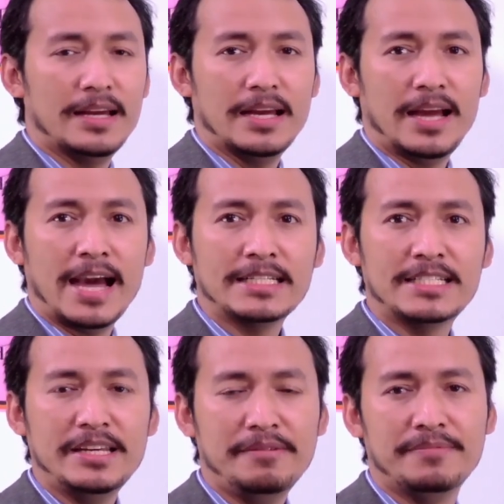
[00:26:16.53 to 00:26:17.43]

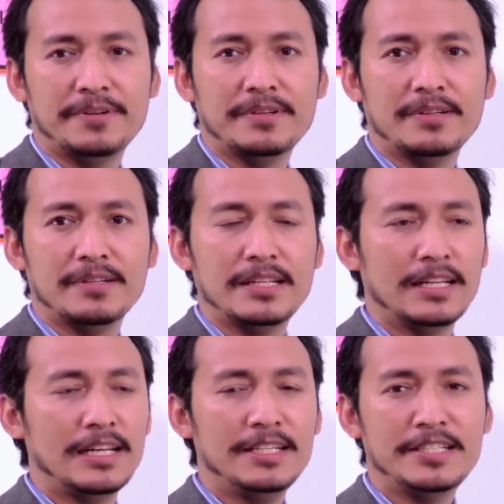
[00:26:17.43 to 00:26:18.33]
active
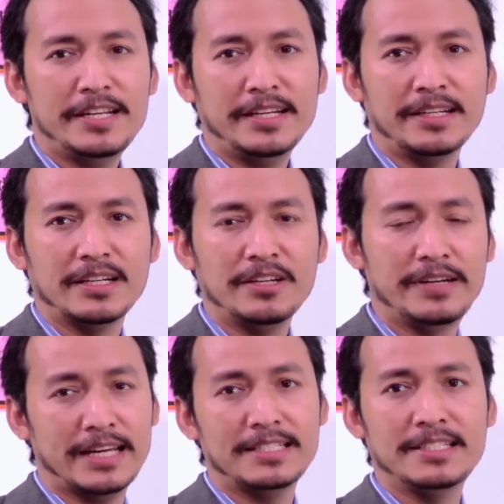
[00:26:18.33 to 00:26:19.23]
listening. You
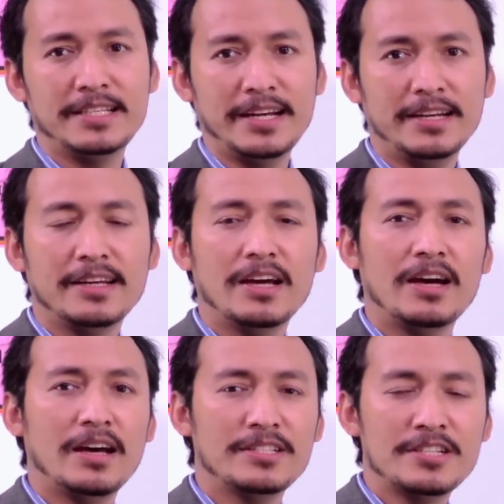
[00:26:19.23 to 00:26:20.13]
can say
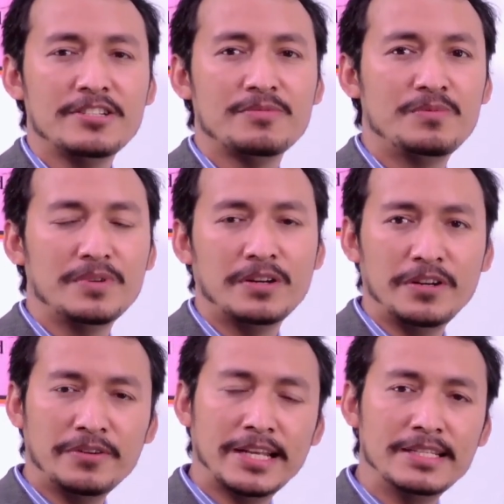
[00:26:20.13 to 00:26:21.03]
you
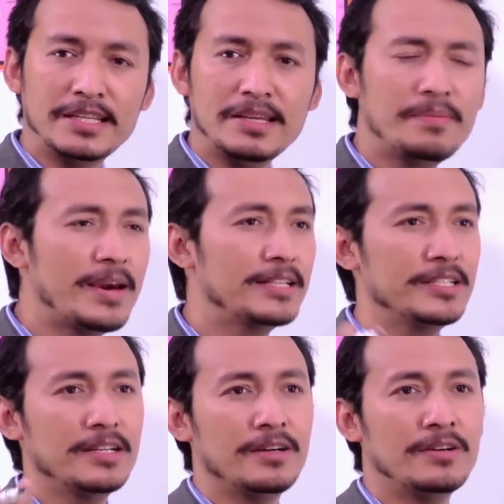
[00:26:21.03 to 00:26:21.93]
can
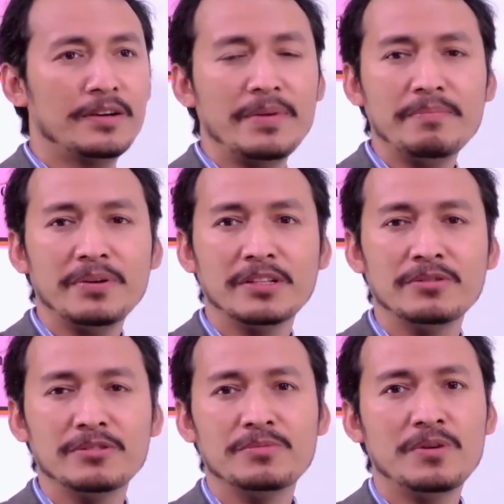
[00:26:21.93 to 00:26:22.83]
imagine or remember
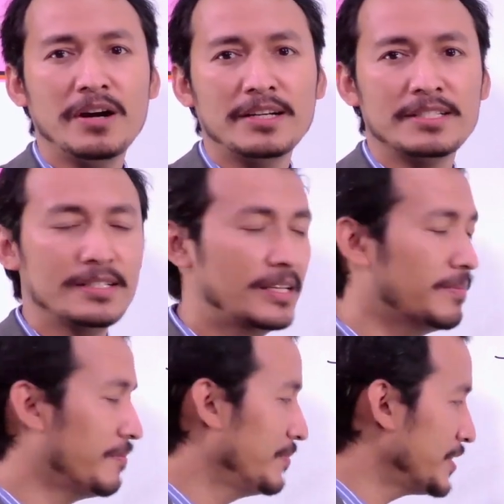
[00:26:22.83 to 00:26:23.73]
those words
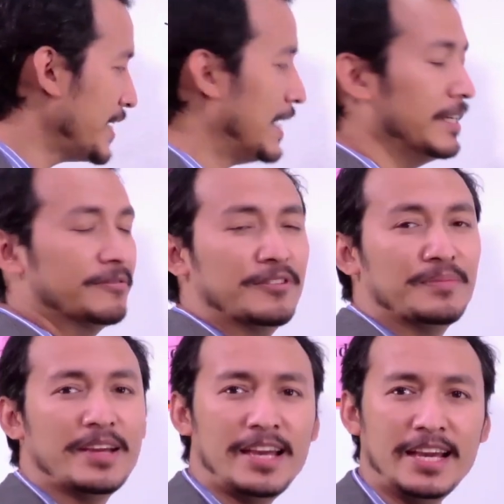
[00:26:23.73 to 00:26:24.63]
starting from
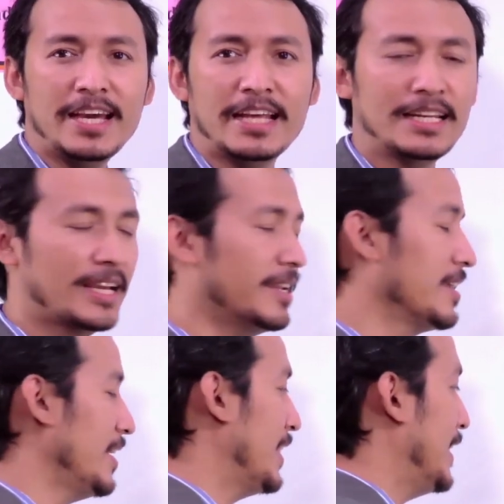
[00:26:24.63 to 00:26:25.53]
A,
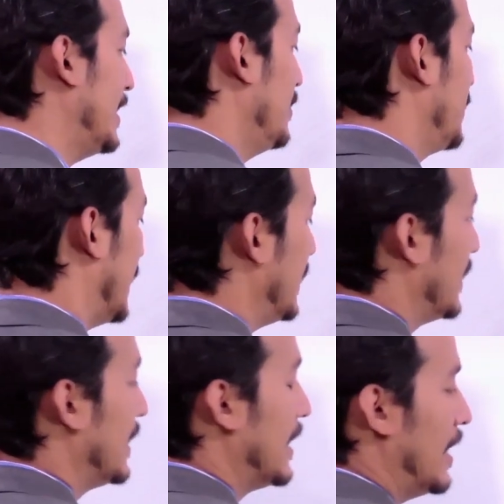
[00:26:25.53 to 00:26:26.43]
and then you can
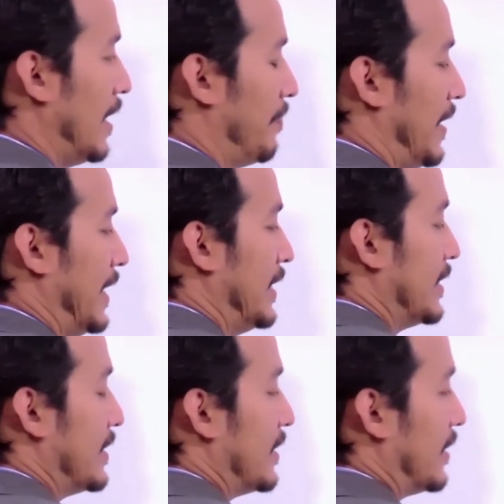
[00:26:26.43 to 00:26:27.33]
apply
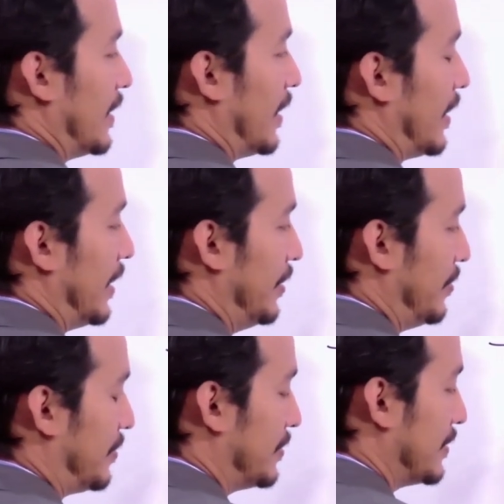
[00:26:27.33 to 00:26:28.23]
in
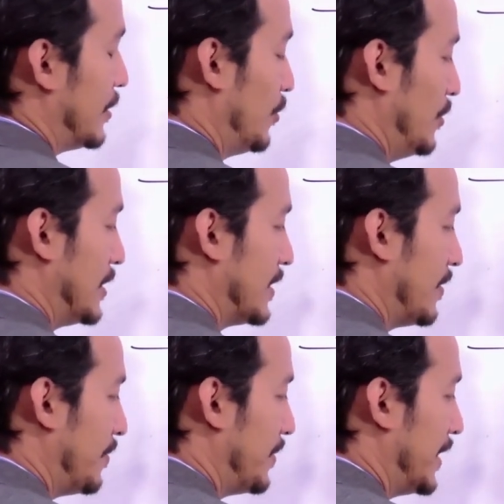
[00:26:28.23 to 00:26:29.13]
your rules.
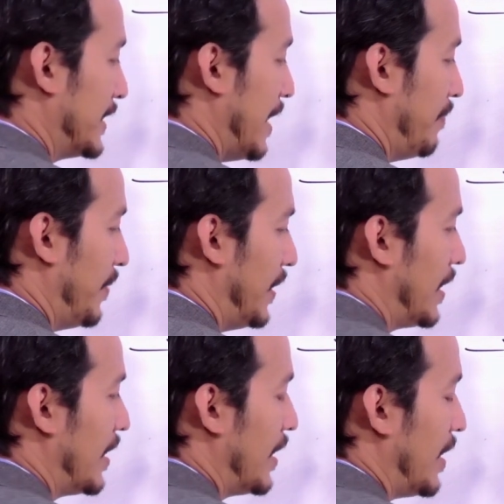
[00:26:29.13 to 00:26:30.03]
For example,
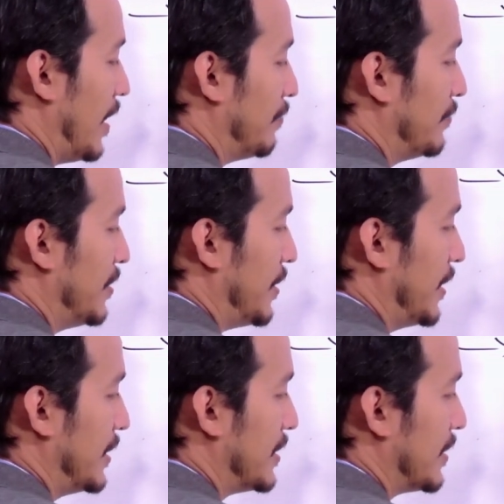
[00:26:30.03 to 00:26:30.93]
avoid